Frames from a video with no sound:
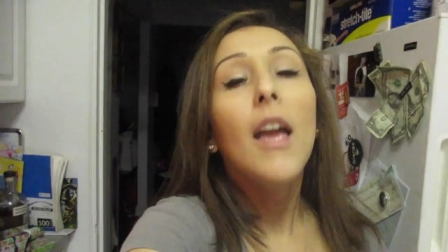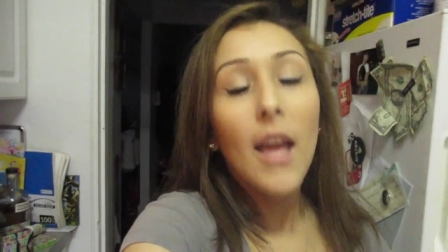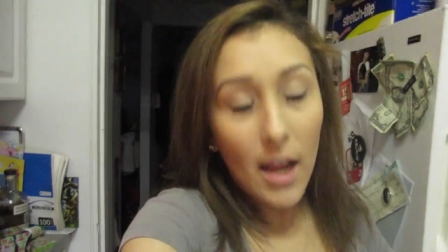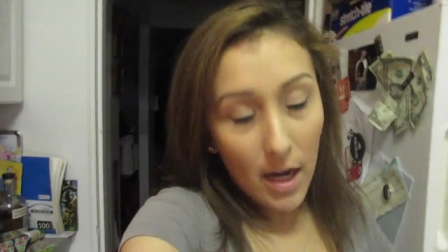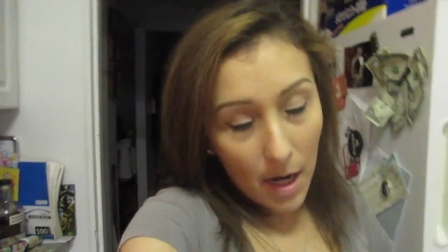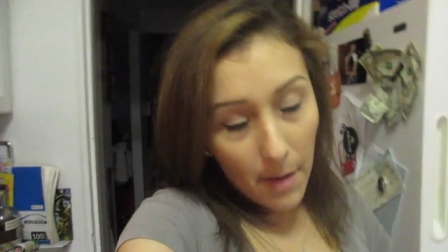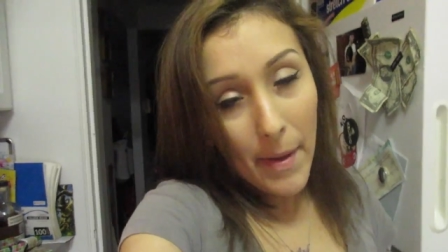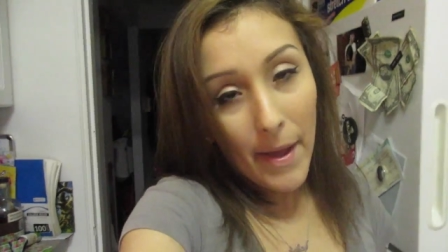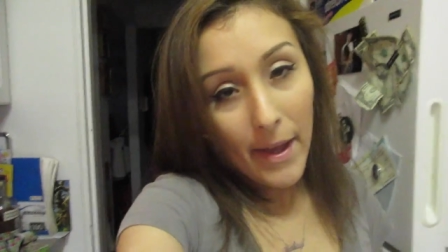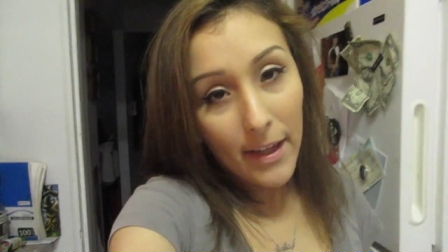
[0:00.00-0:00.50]

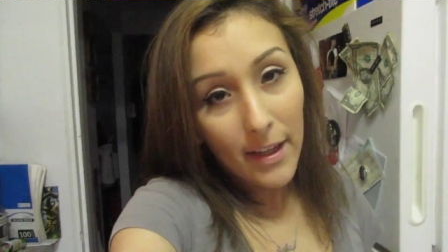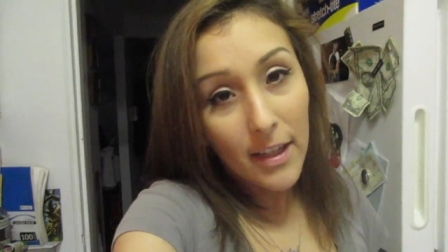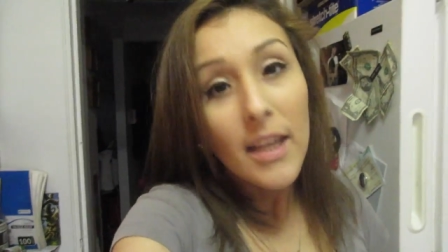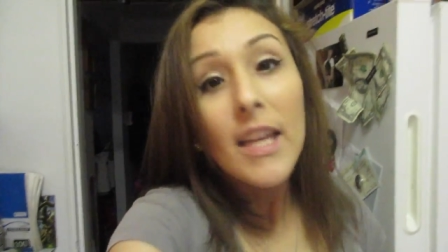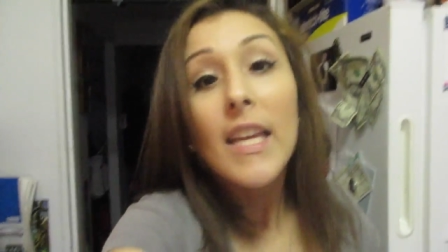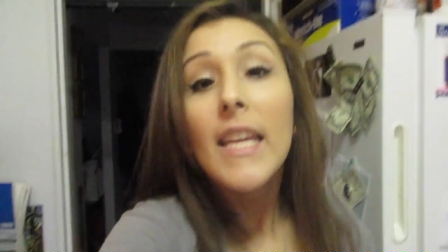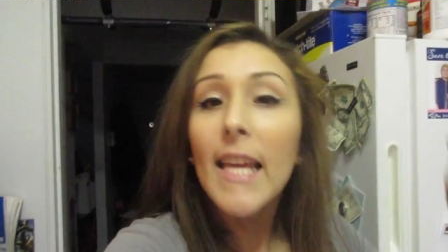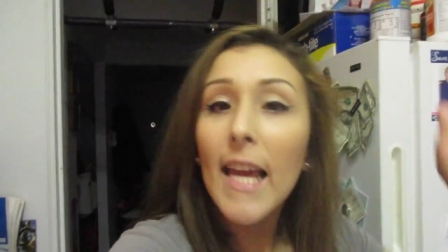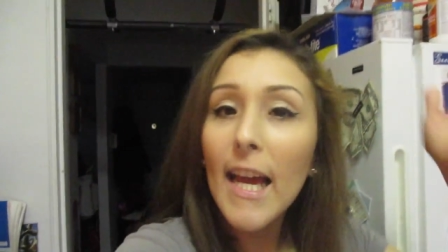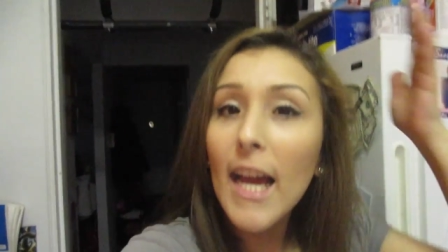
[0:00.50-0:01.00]
And I'm back.
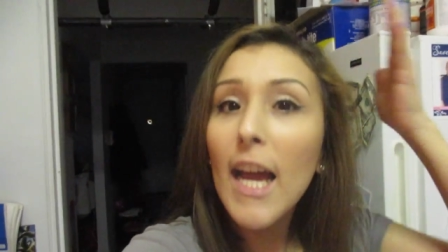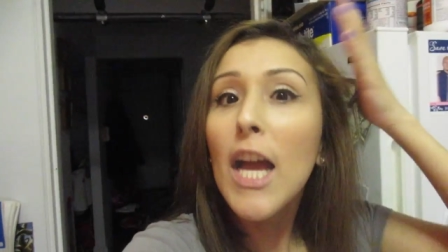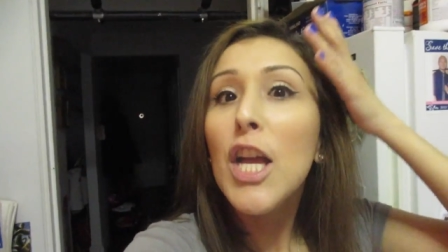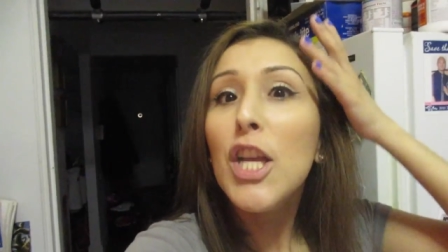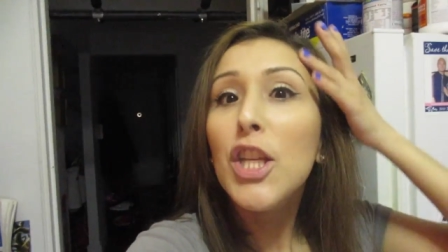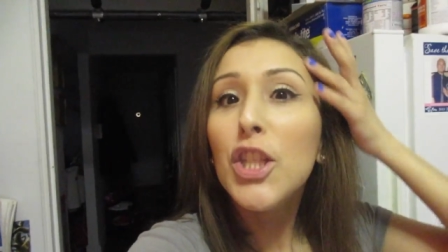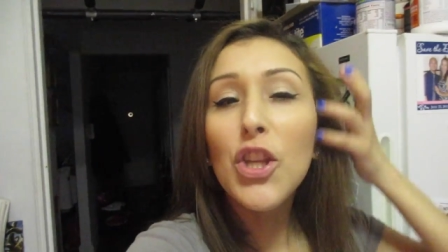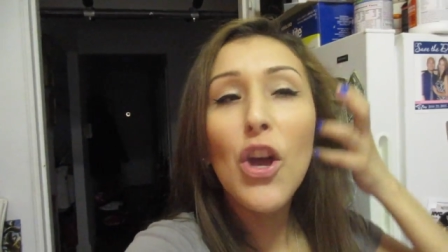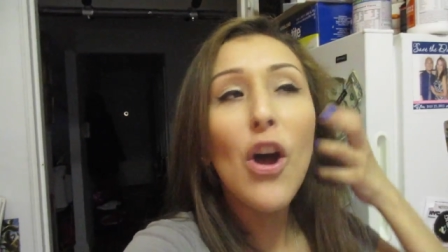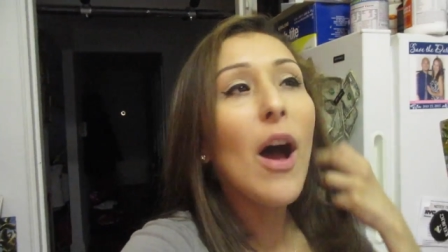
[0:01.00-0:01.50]
Yeah,
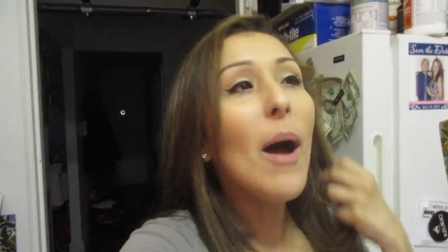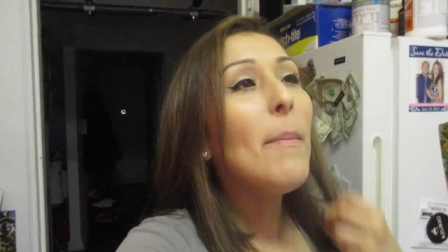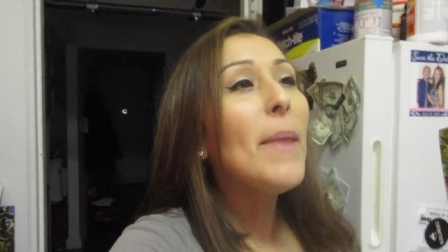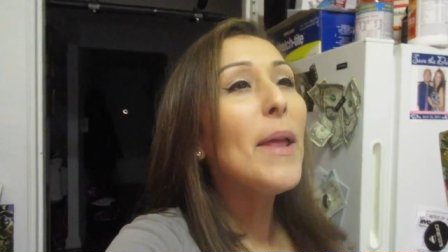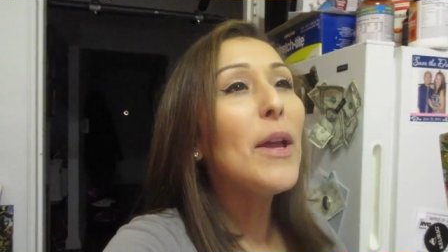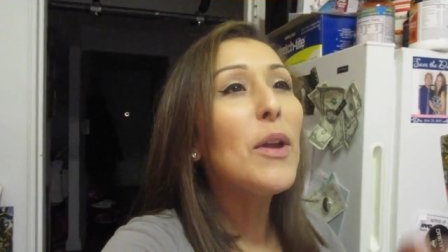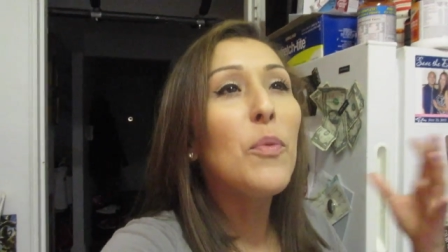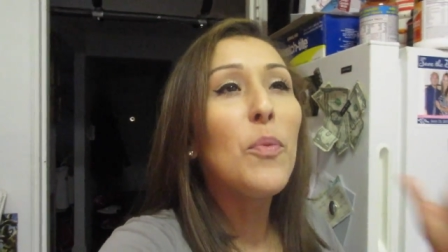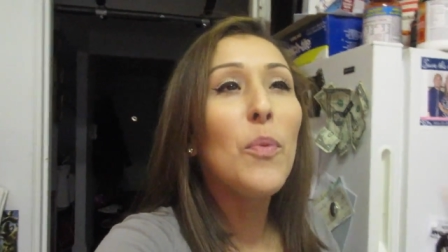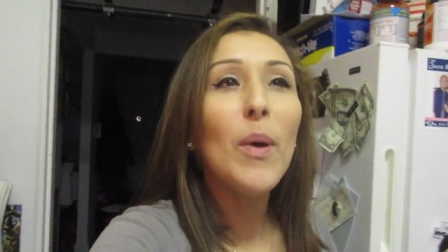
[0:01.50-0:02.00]
so I'm
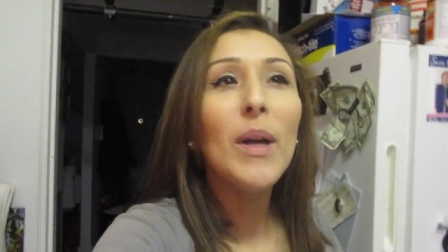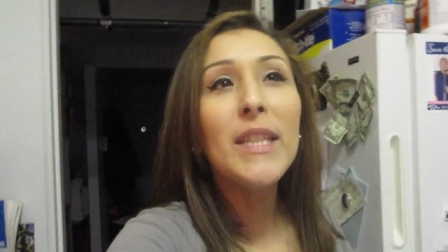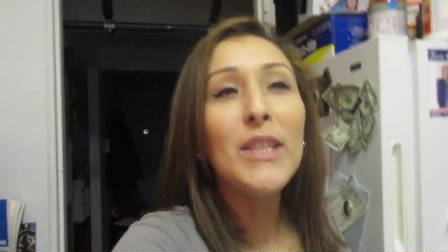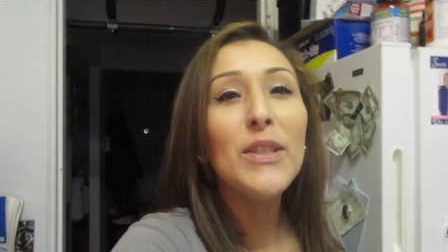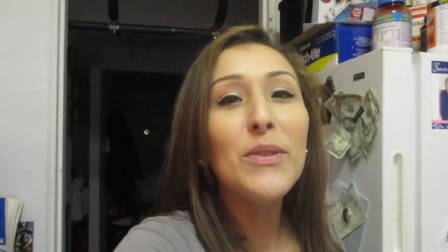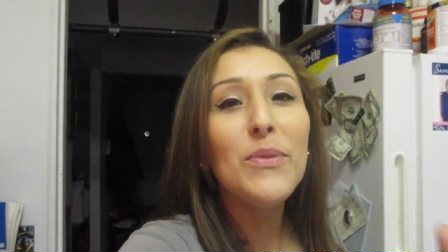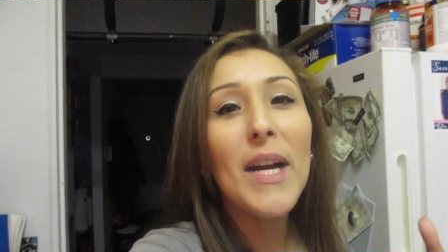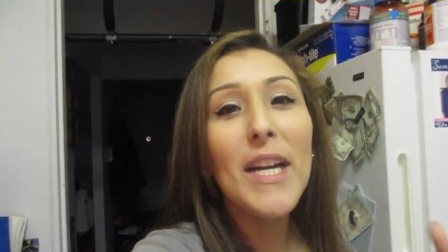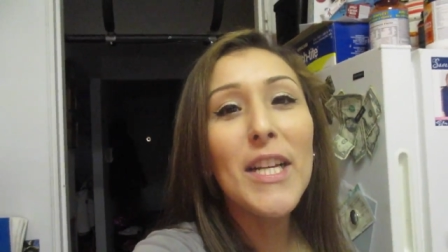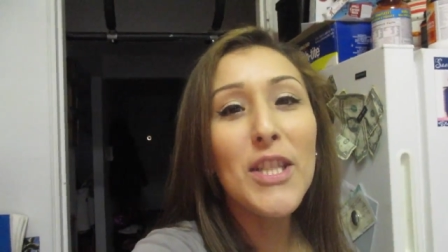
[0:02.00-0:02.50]
like, what
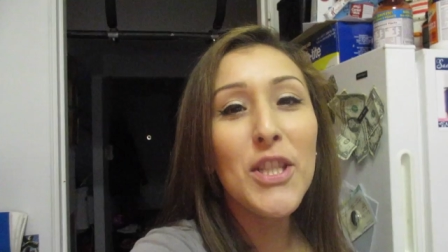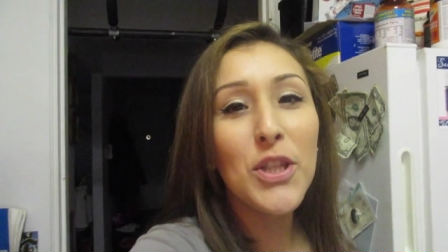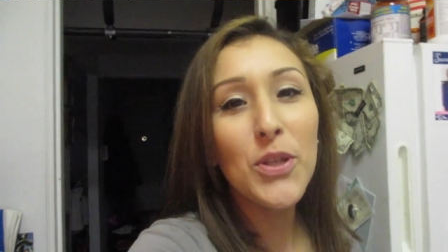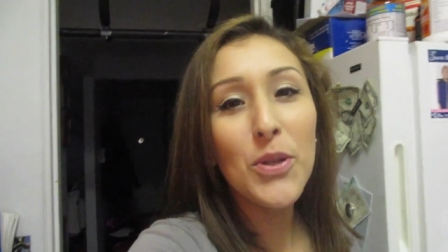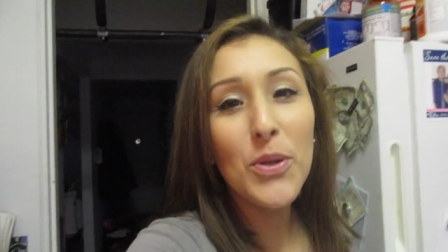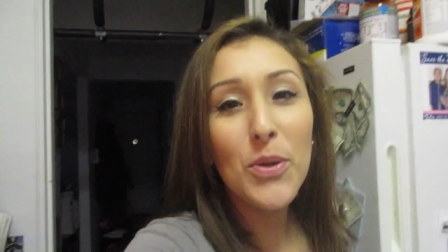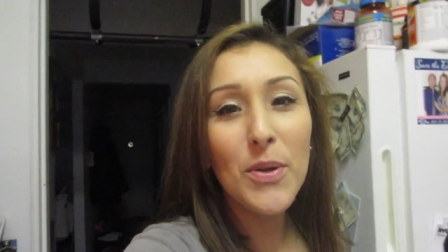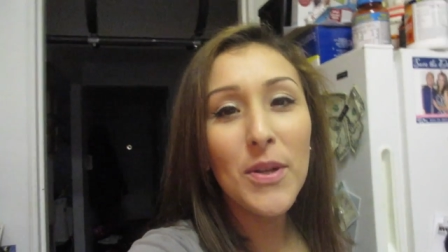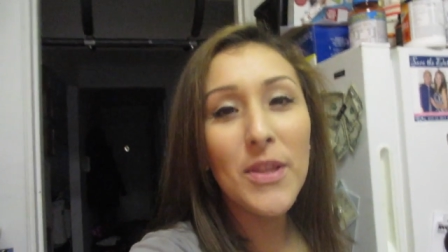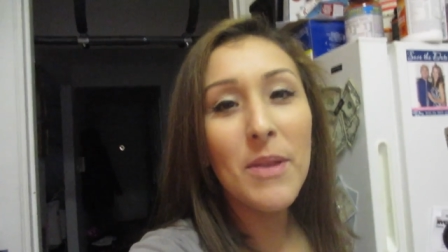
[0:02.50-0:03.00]
do I
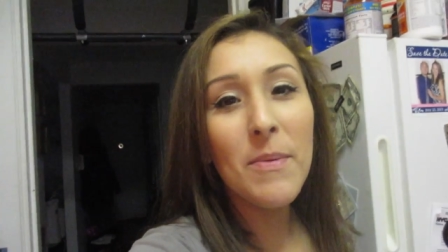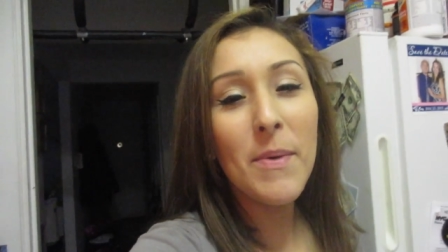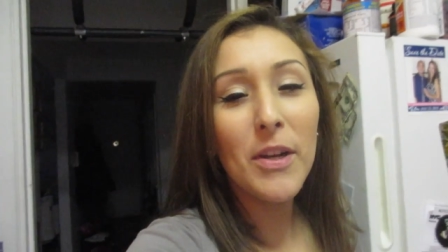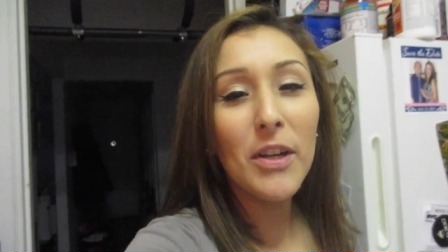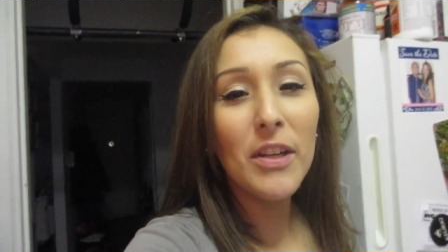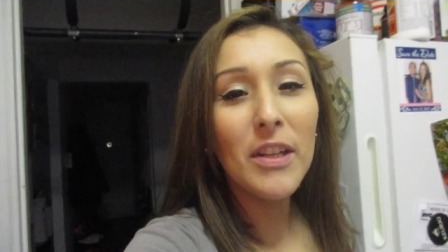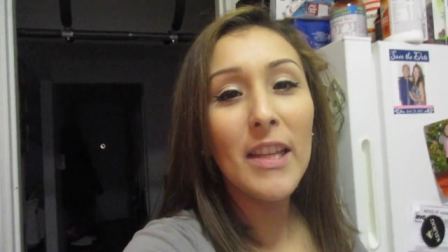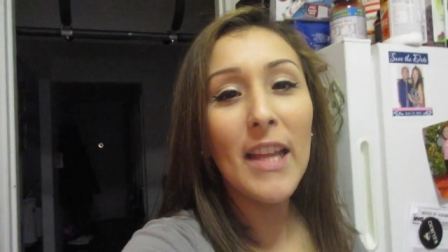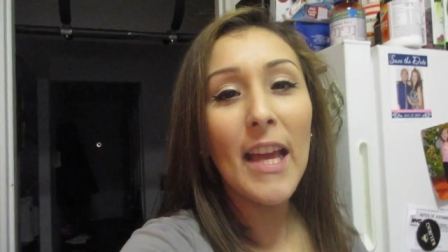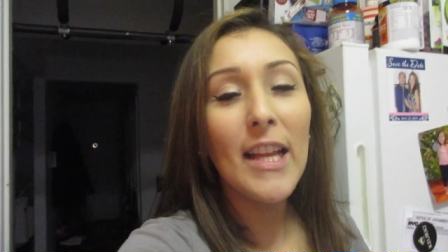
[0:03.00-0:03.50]
do in the
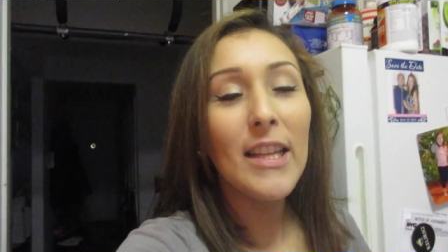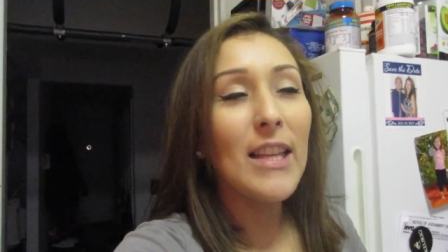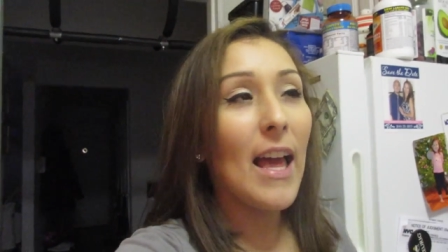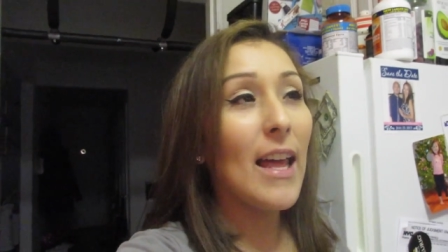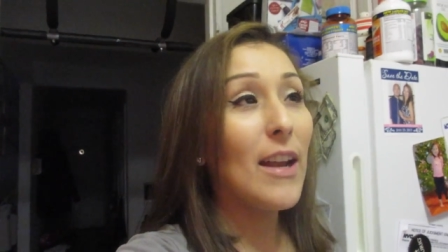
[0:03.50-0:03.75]
middle of the night?